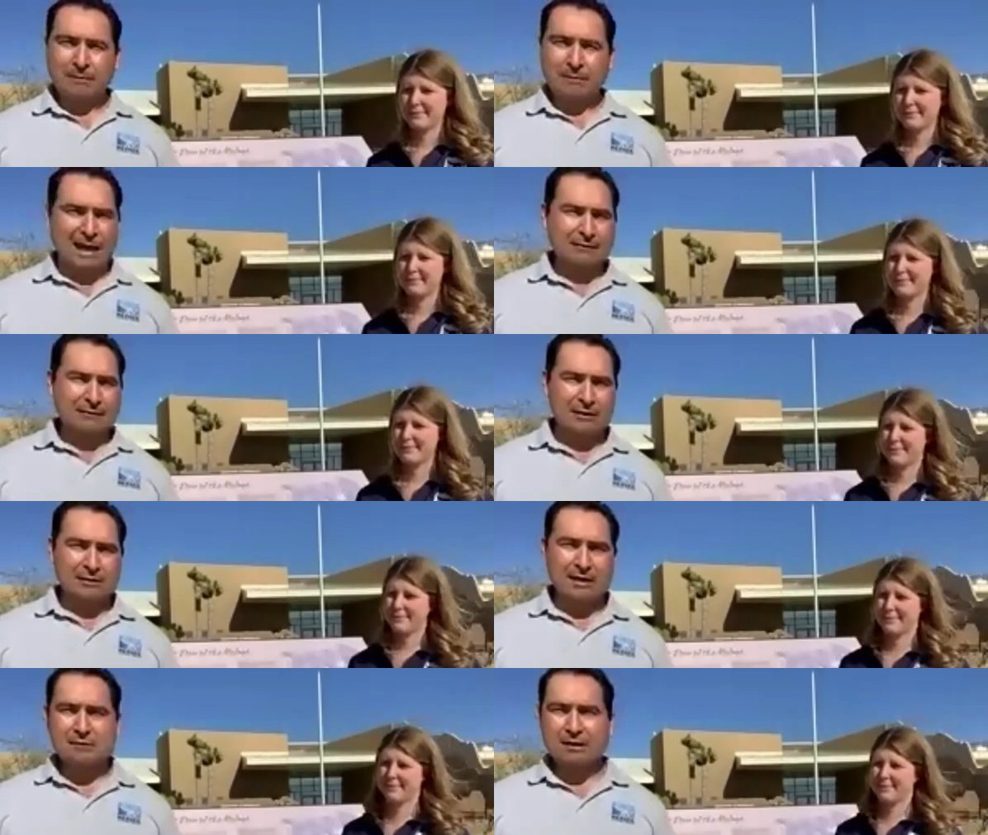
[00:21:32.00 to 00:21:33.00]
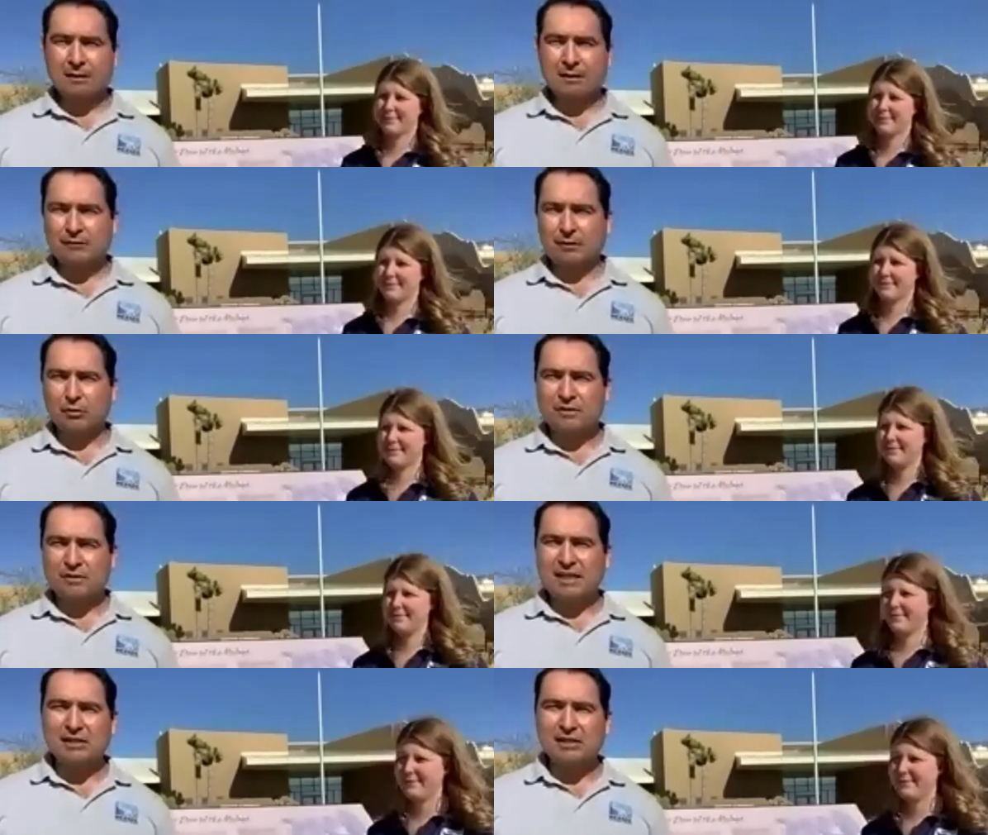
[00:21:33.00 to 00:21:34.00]
Speaker 1: Math a lot of times comes from who's
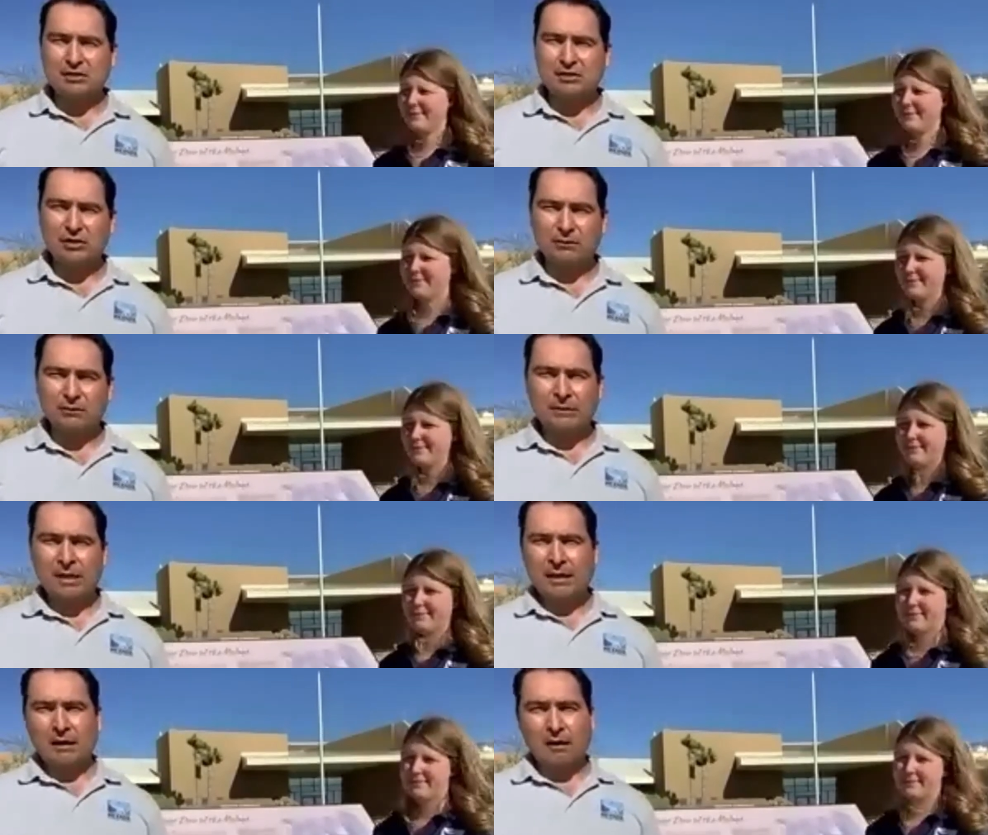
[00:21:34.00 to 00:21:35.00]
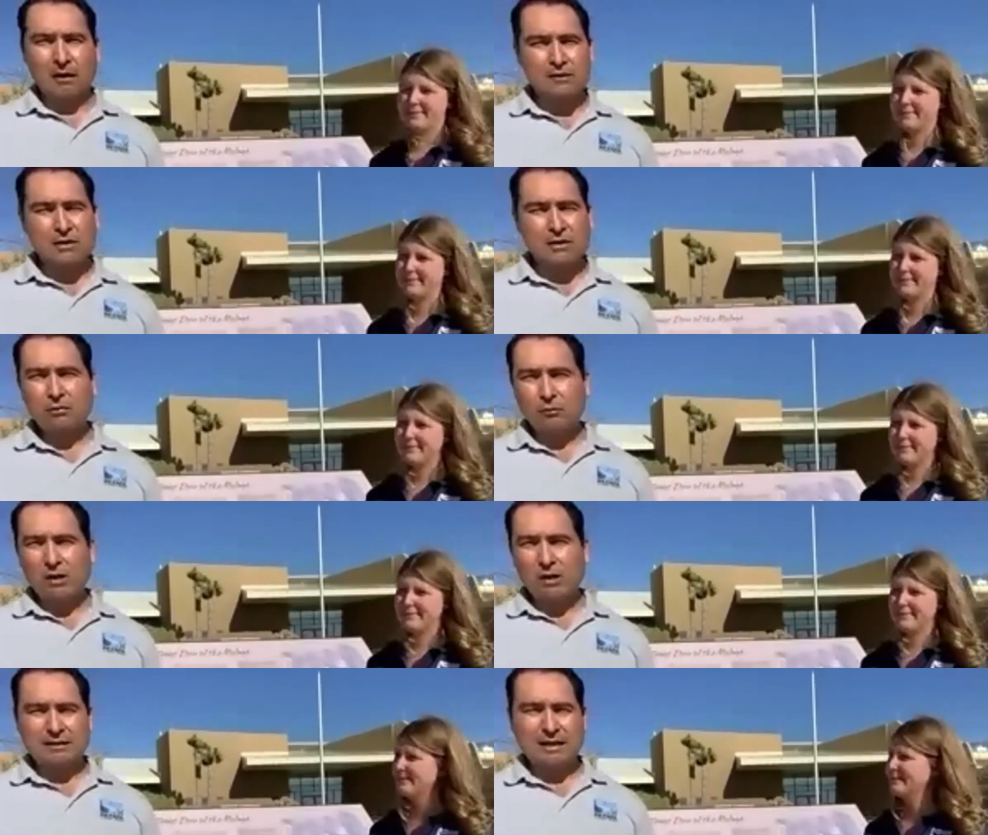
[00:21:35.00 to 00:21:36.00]
teaching it to you. Also,
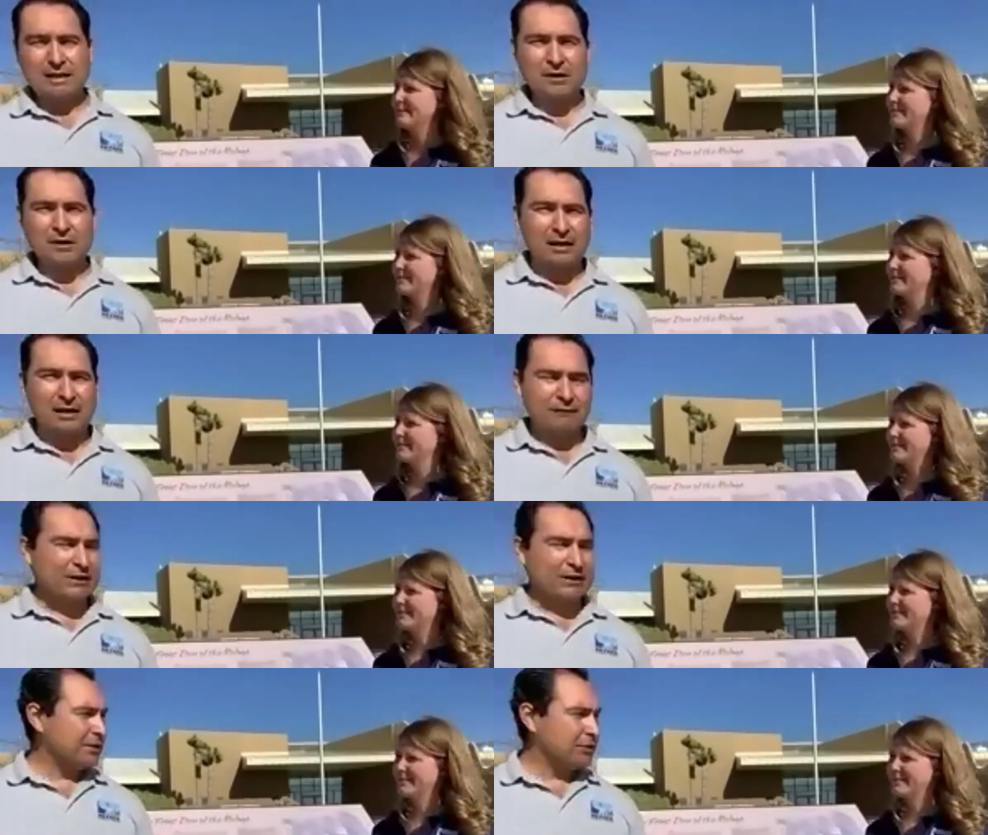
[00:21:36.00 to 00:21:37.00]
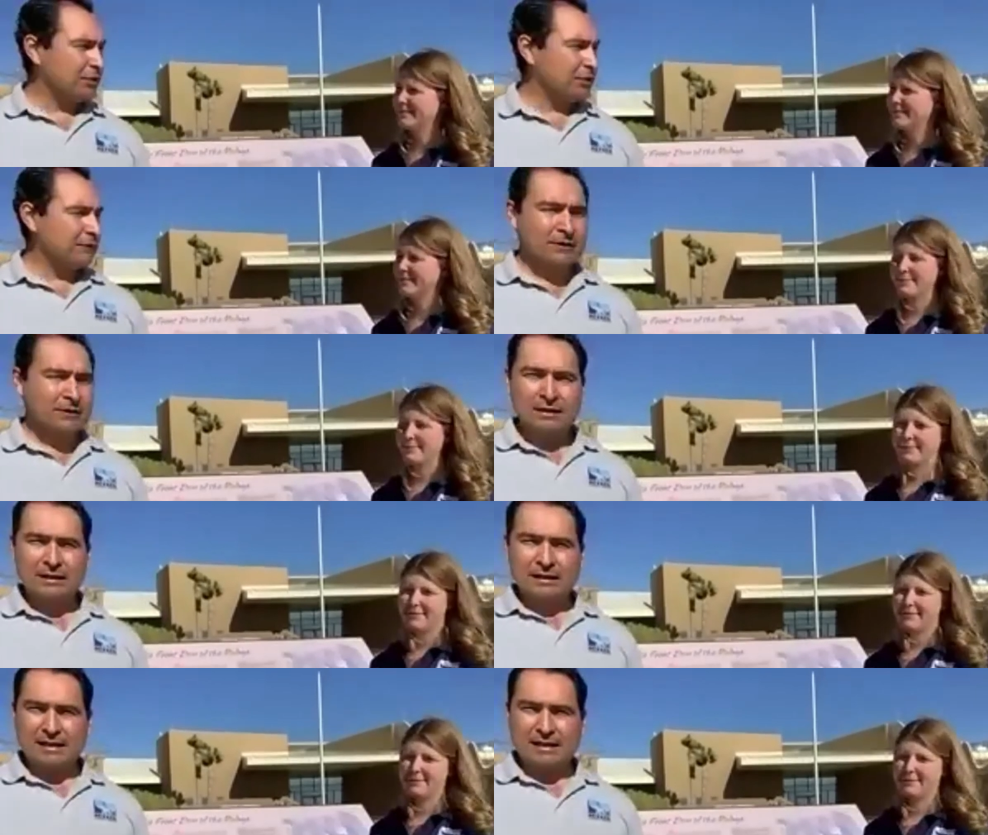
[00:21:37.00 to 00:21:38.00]
one that's kind of not very intuitive
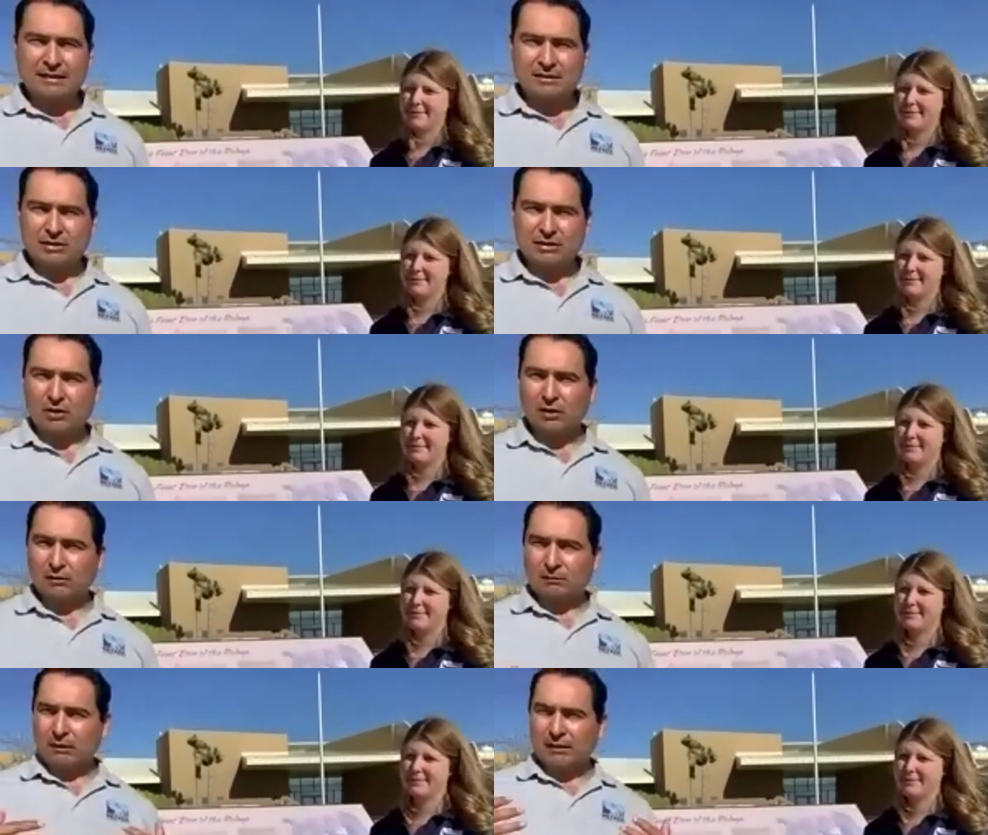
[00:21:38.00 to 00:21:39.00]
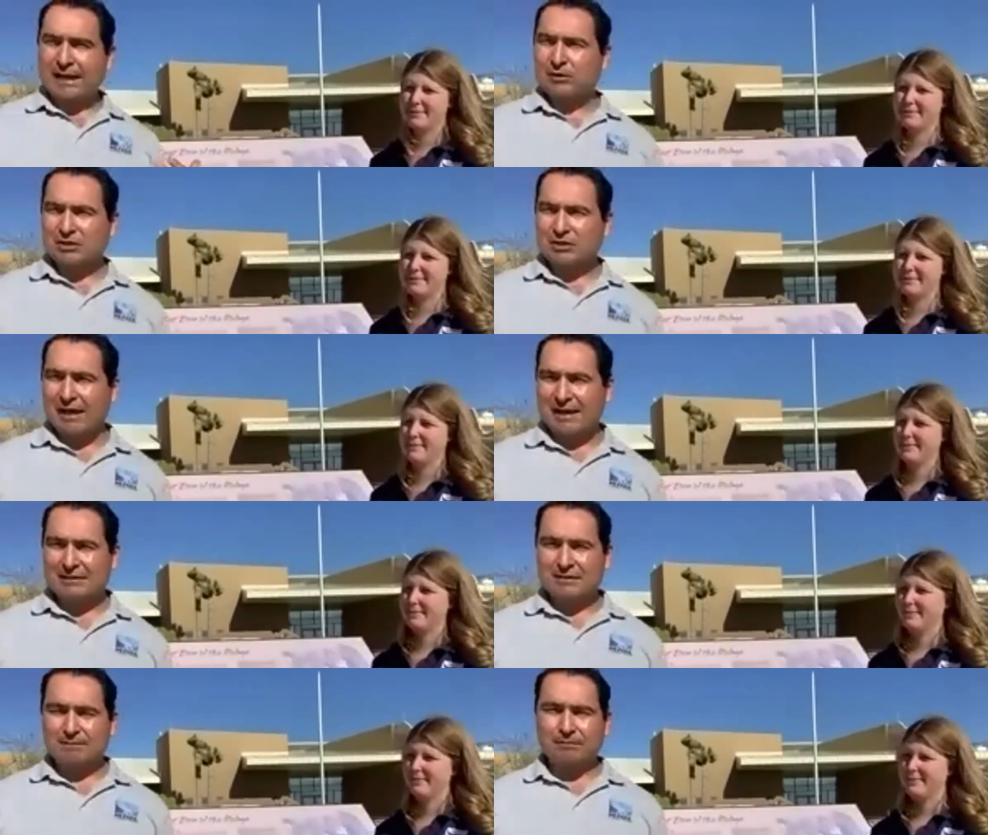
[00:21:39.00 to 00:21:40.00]
is your language
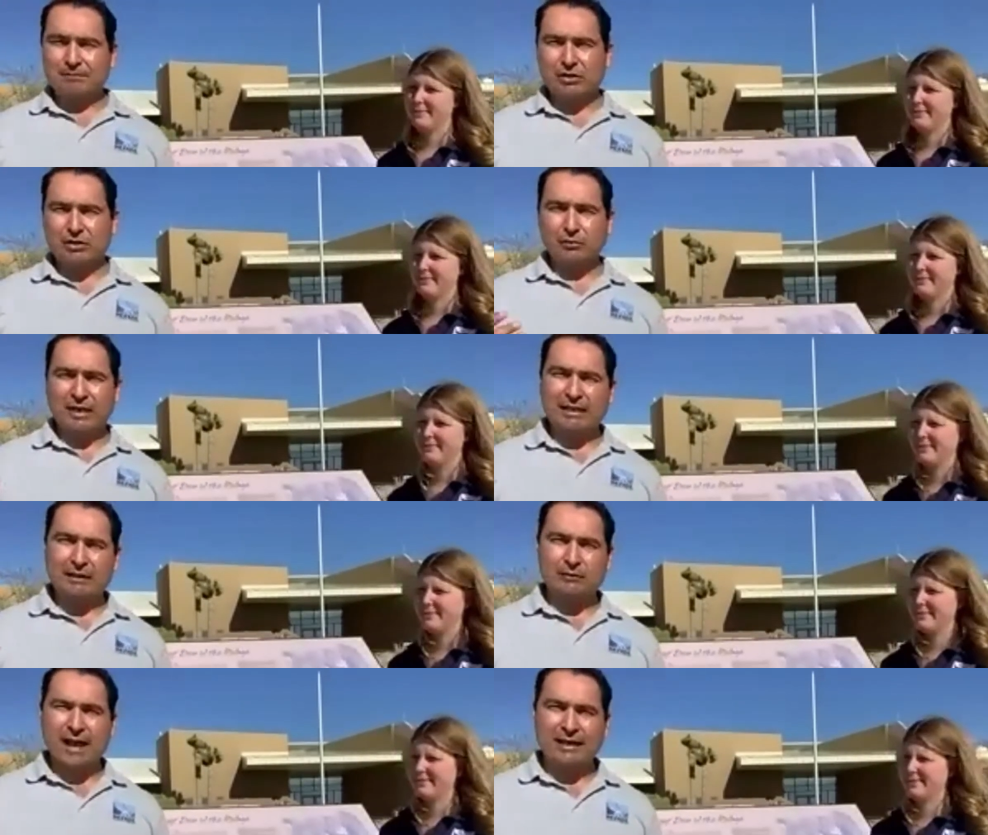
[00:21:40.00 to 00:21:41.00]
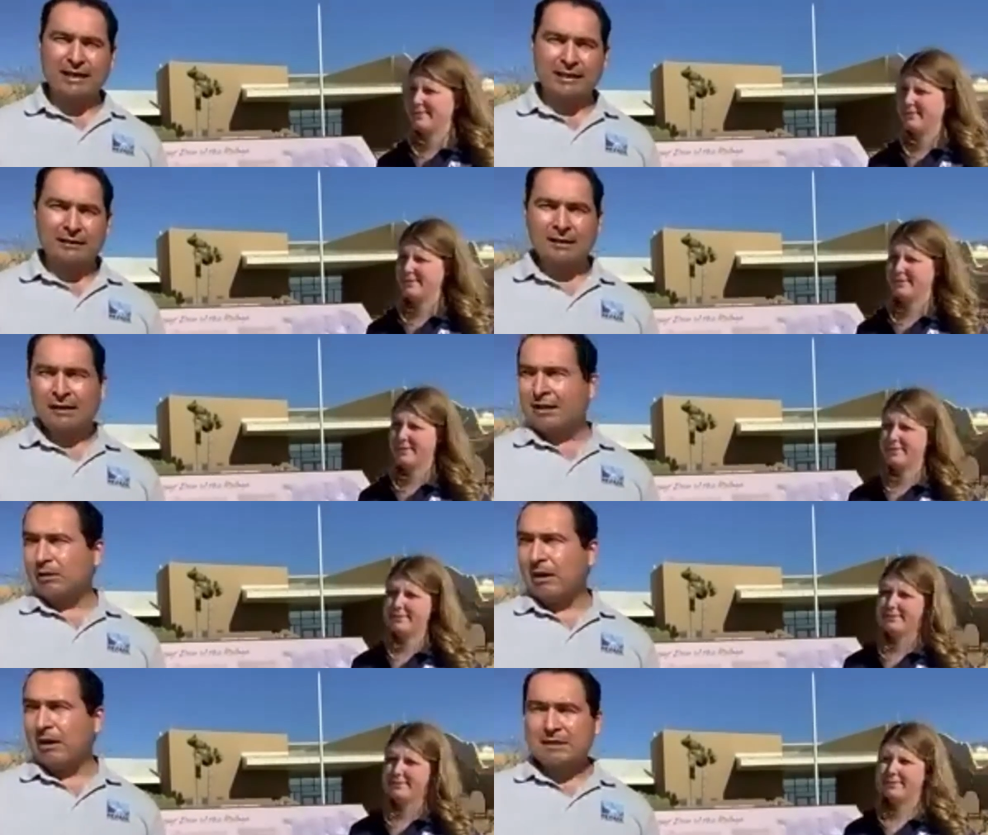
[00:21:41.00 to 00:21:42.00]
classes. So your reading and writing
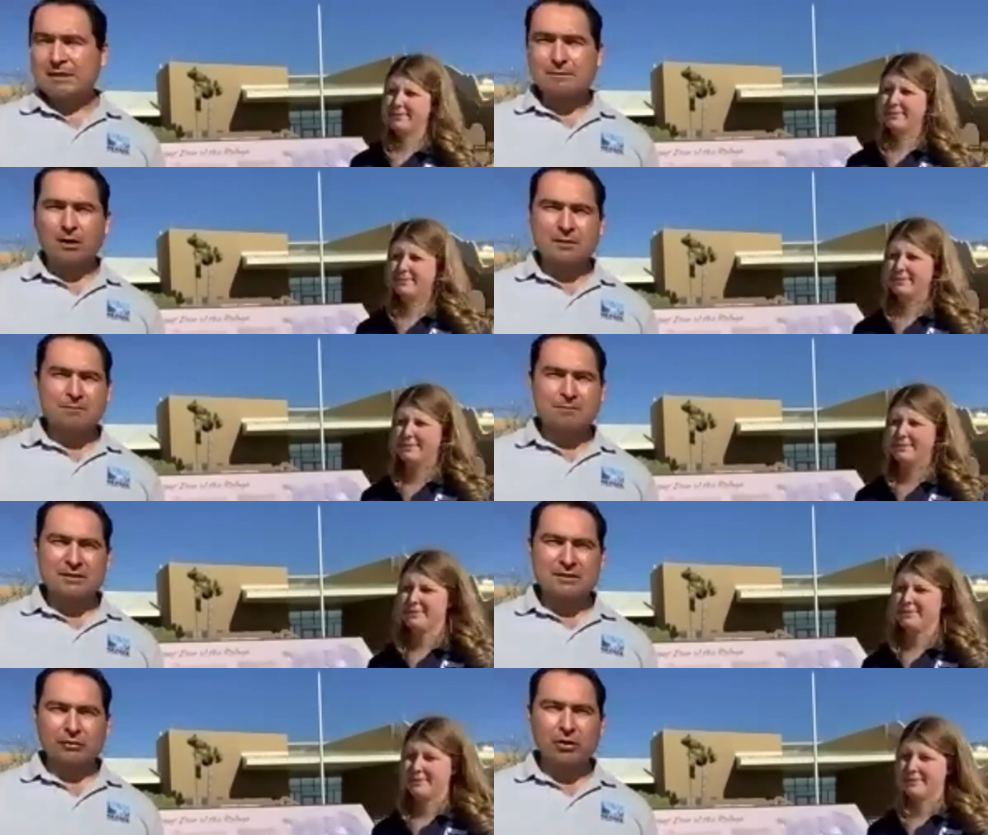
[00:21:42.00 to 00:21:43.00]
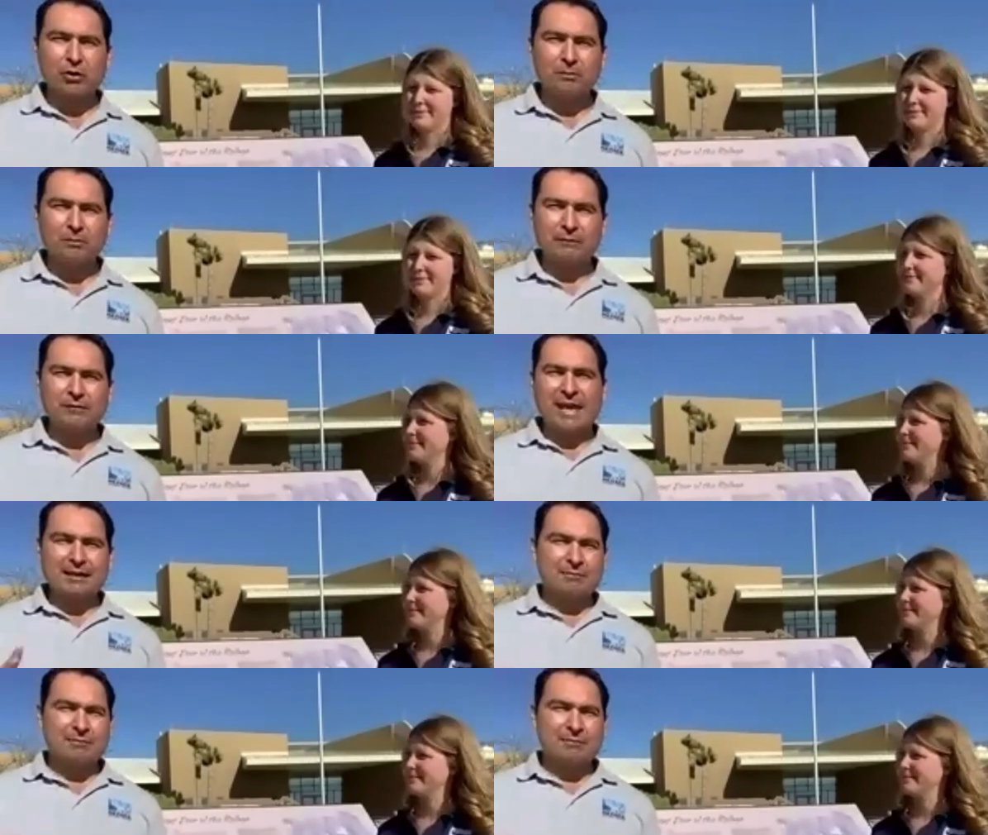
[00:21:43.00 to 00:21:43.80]
you might be the smartest person in the room, but if you can't